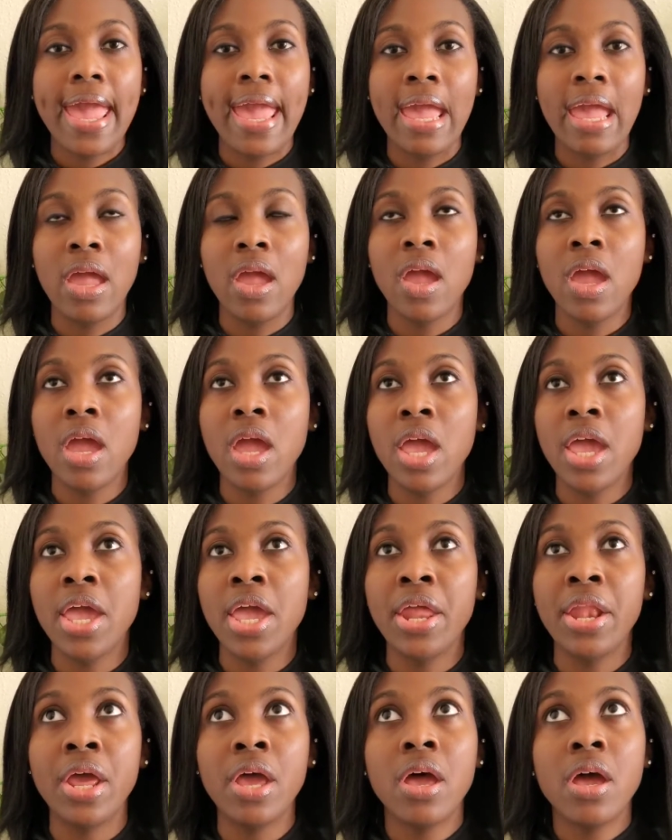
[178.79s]

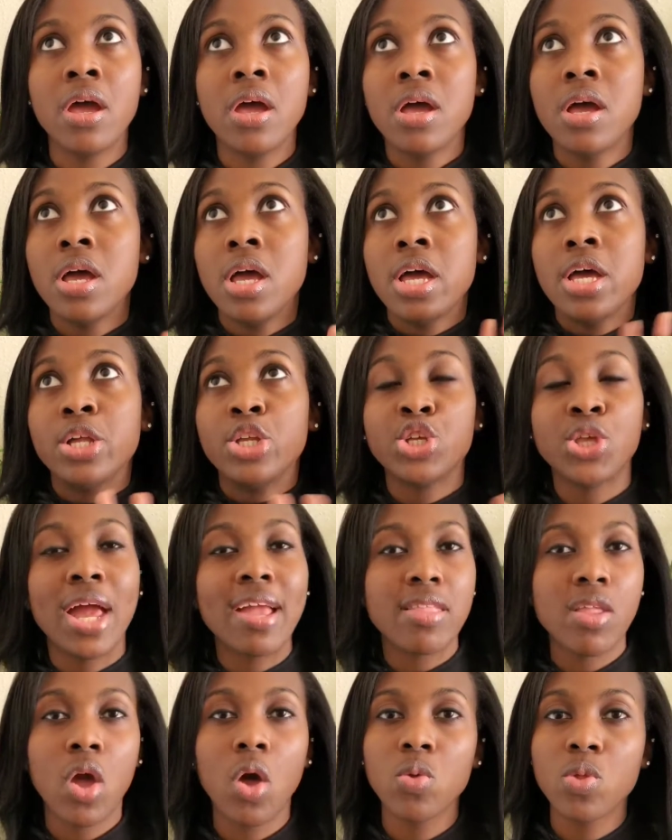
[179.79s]
And
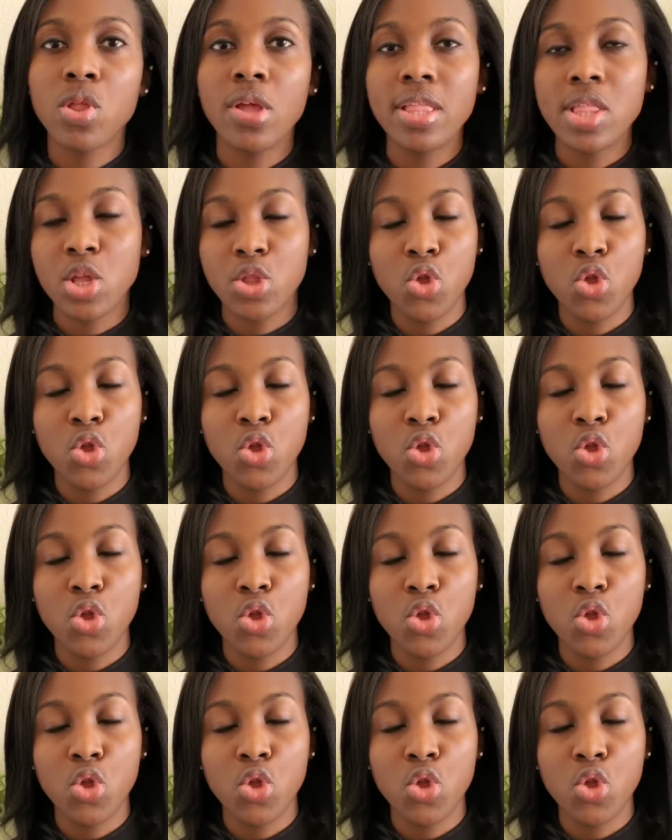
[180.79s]
not to go into